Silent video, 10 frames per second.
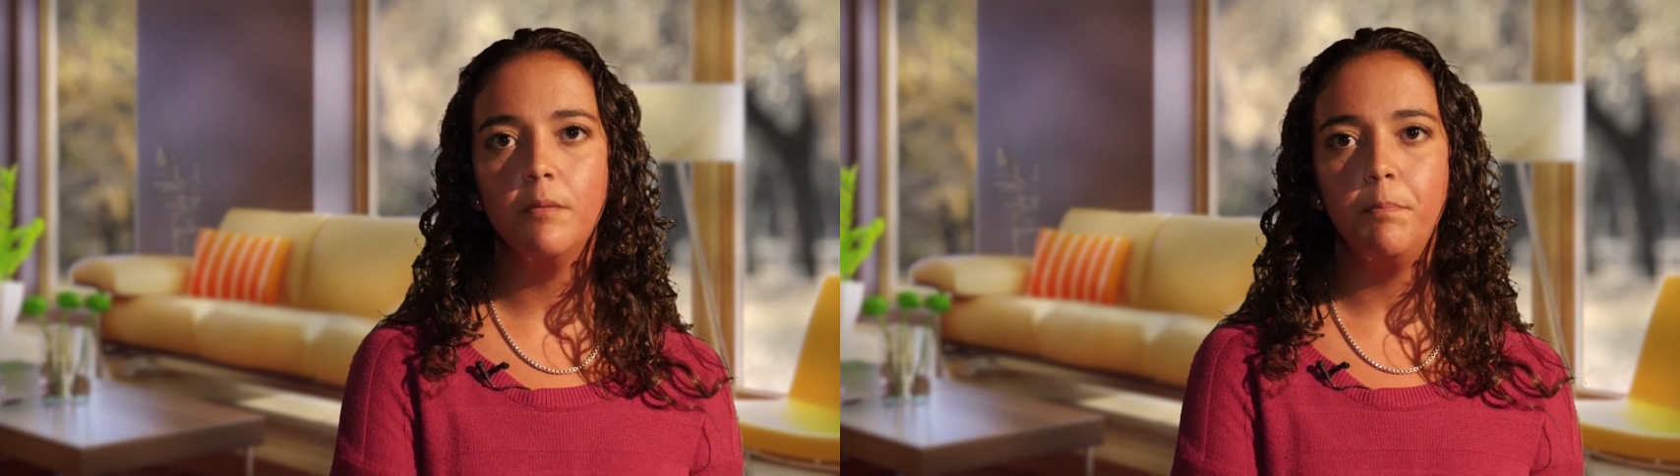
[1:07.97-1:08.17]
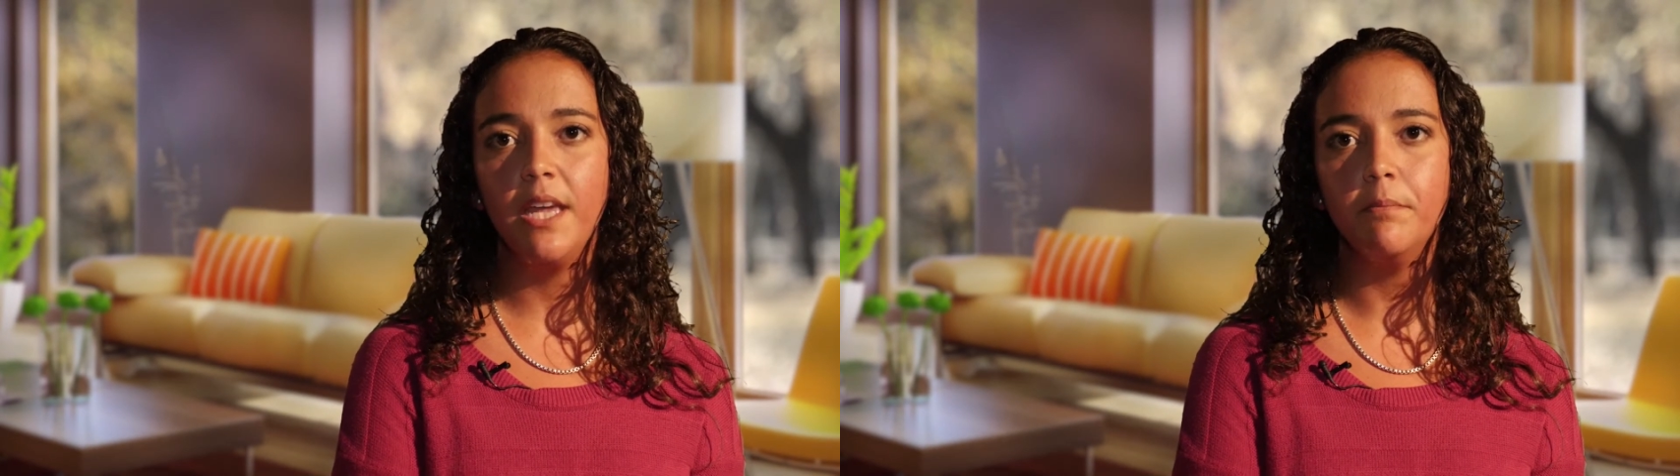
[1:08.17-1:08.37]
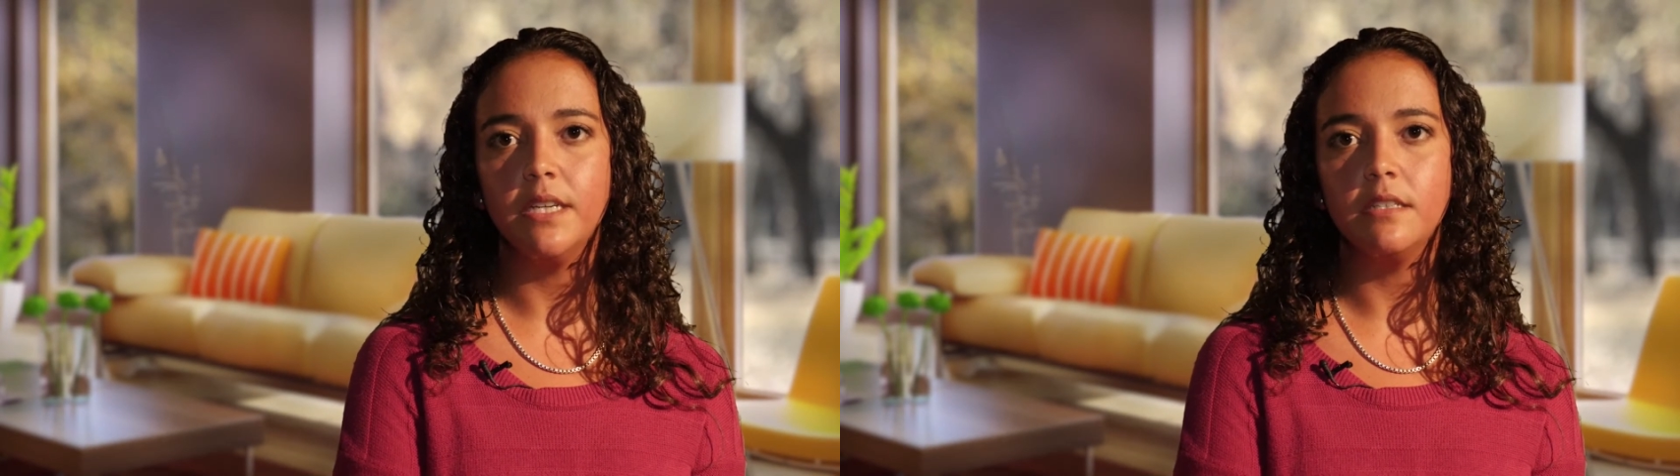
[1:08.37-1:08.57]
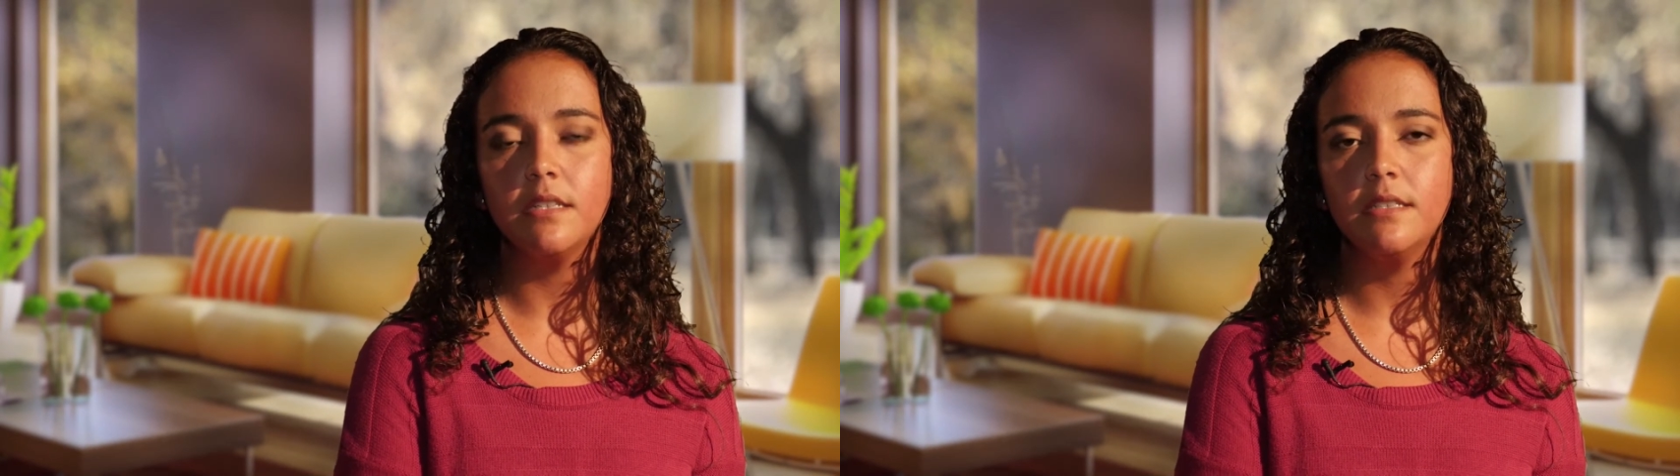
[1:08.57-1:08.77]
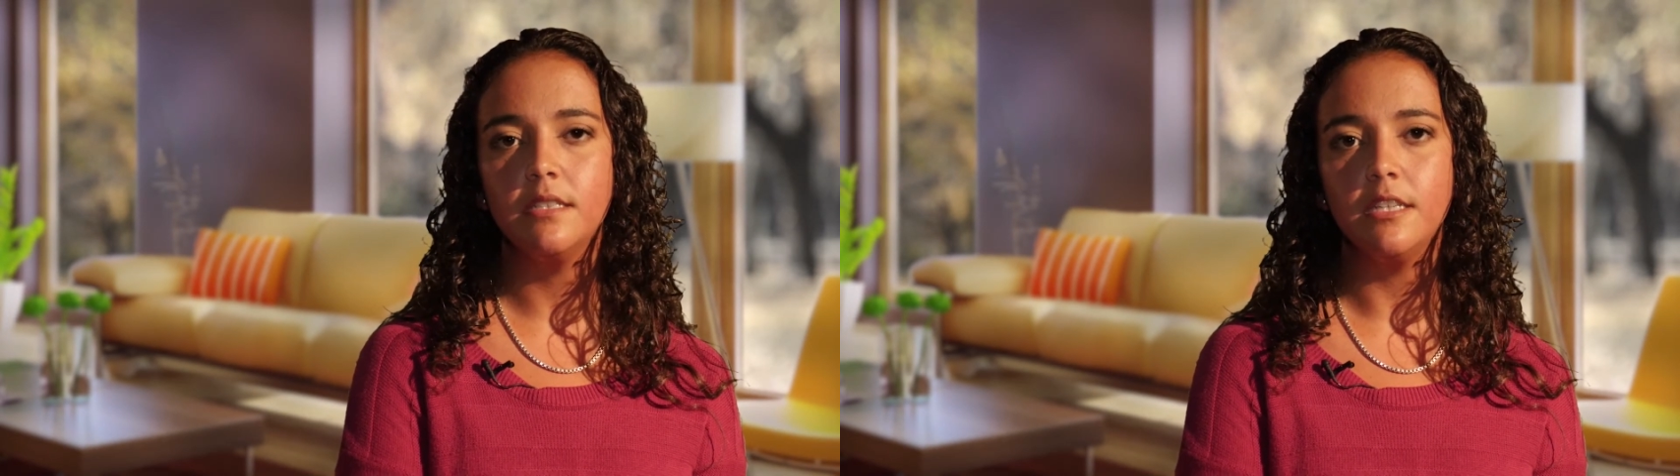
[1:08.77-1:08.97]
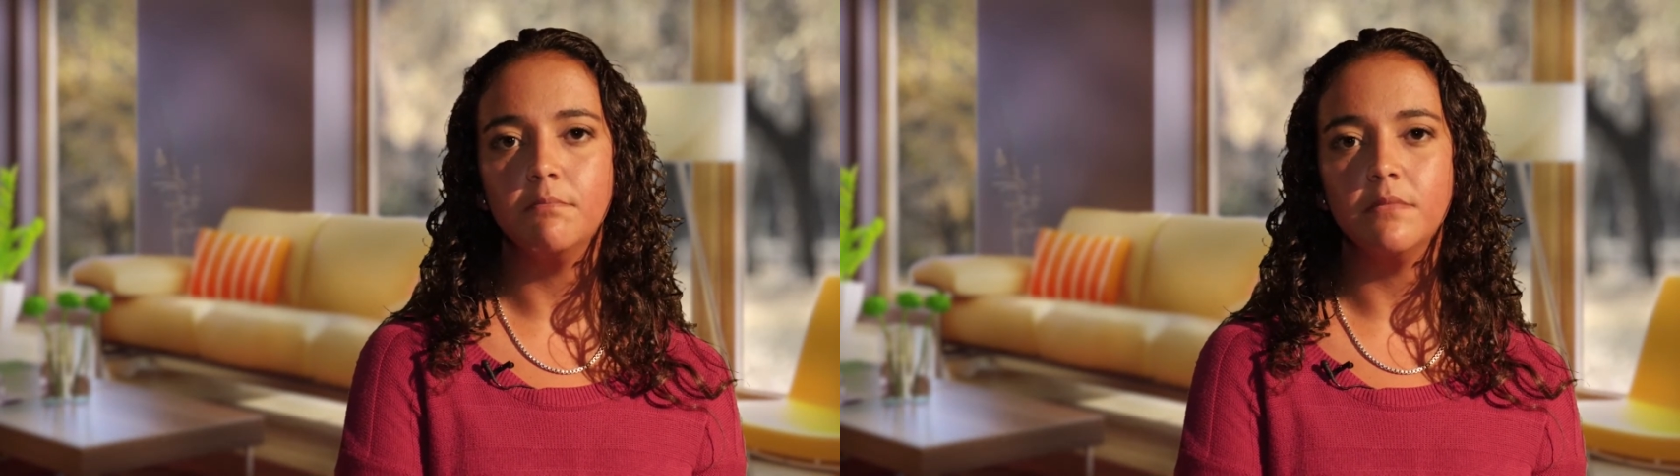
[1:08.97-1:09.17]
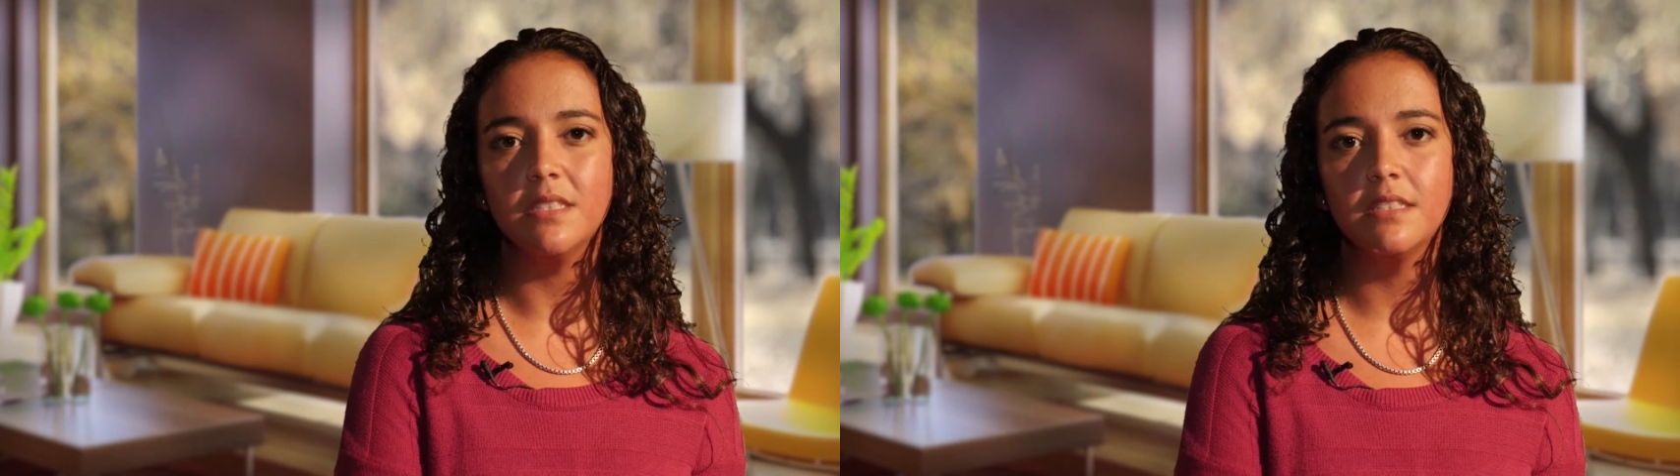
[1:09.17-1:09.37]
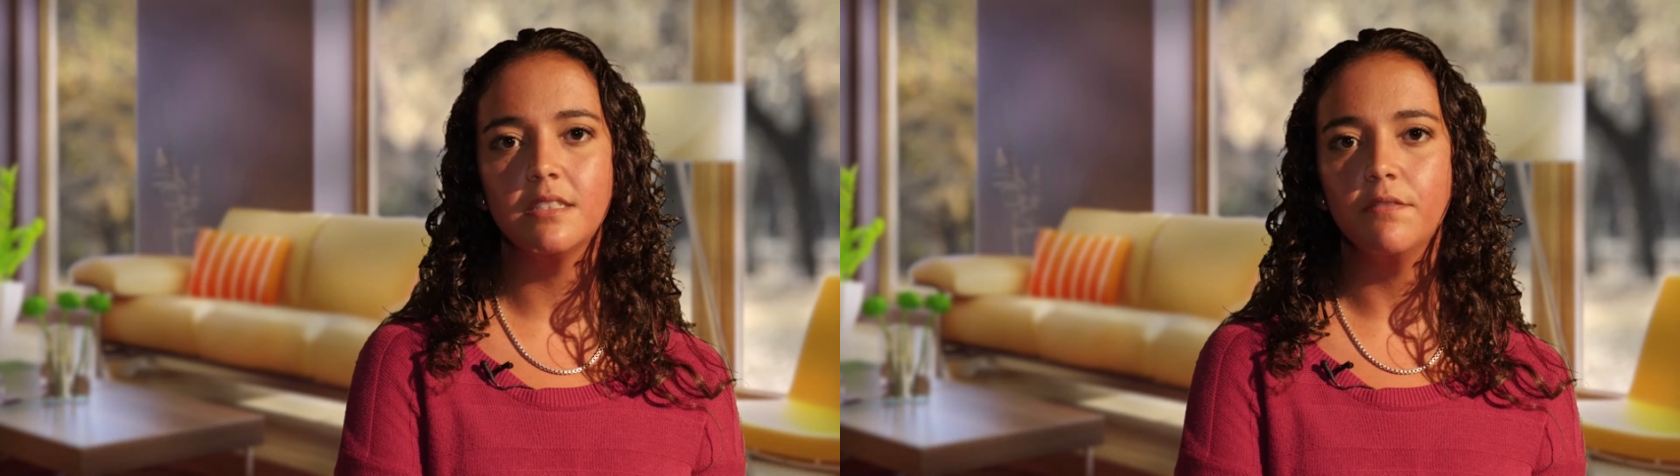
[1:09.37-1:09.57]
payment
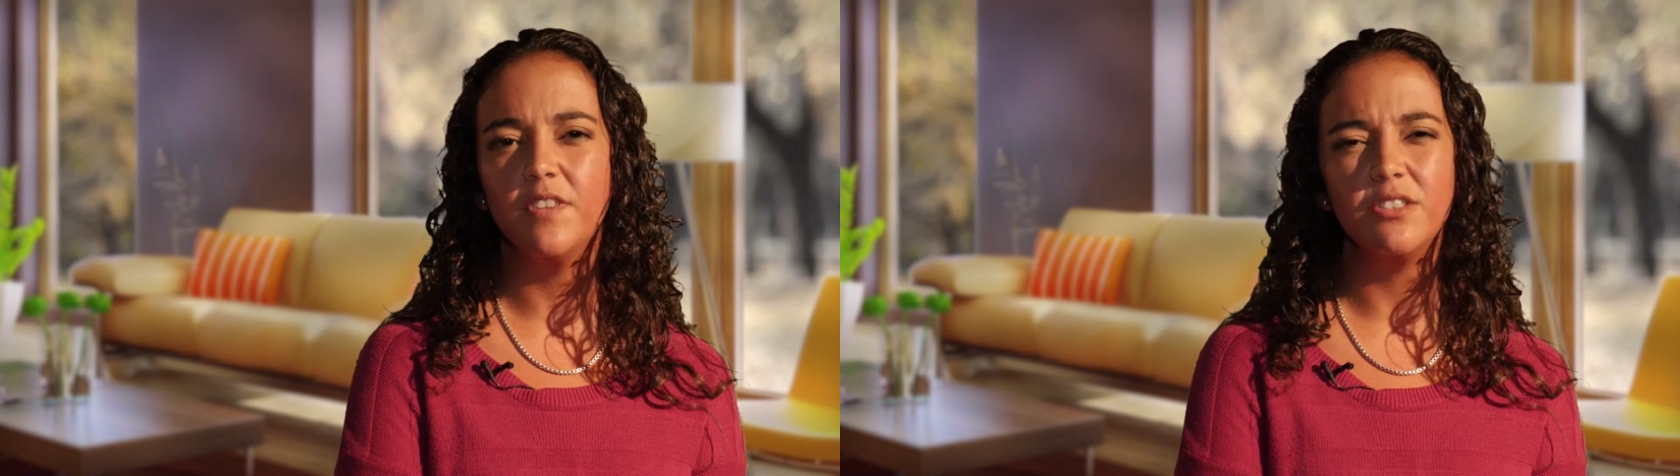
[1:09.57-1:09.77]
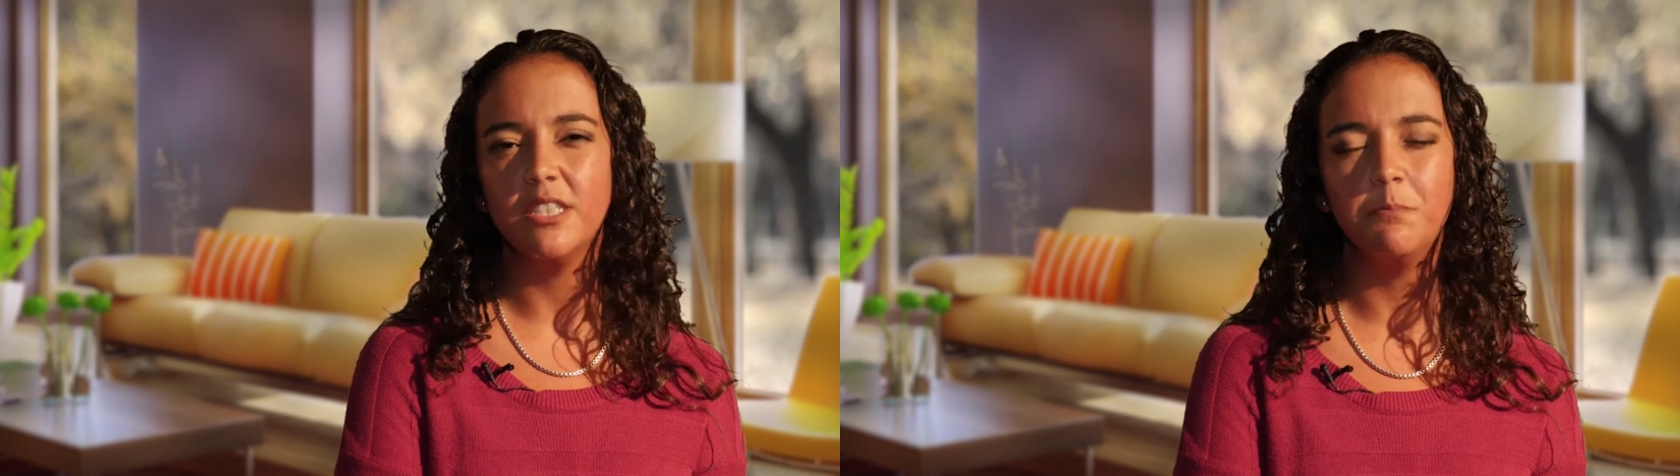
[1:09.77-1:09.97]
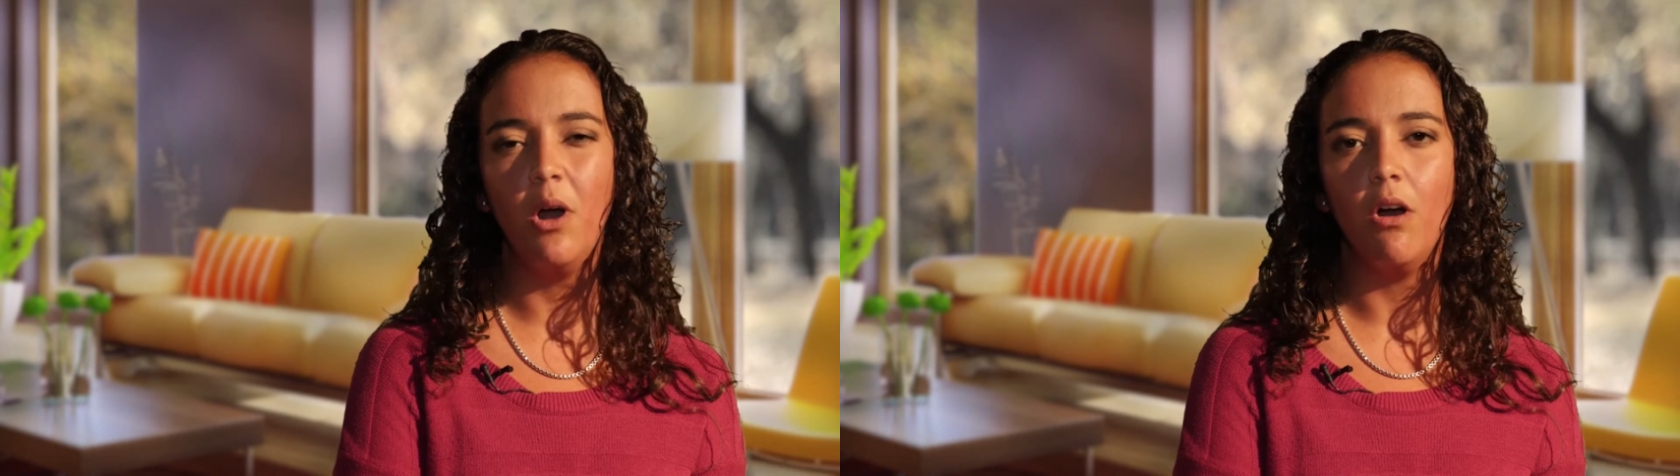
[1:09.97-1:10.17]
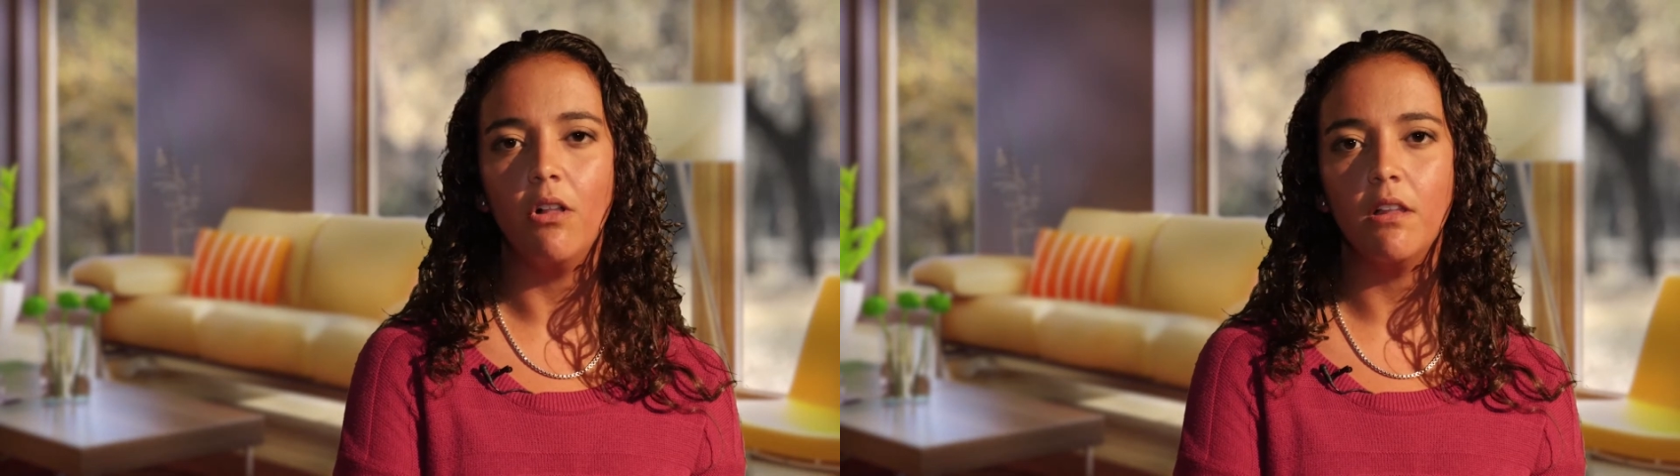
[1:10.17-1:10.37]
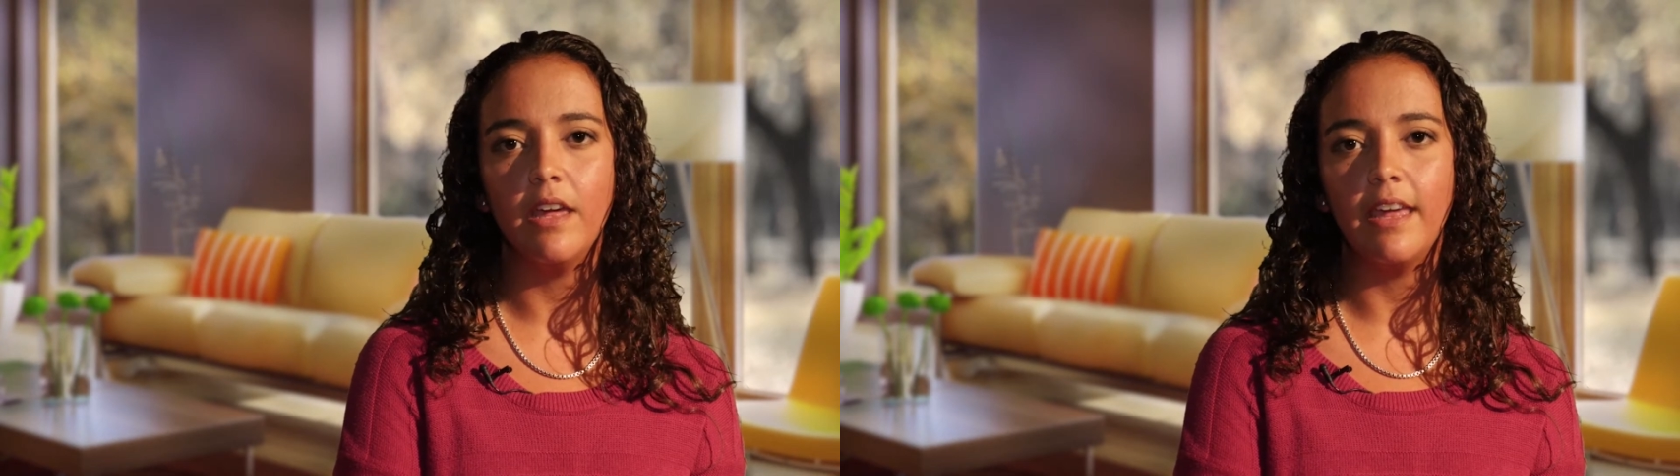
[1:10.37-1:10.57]
seems very small,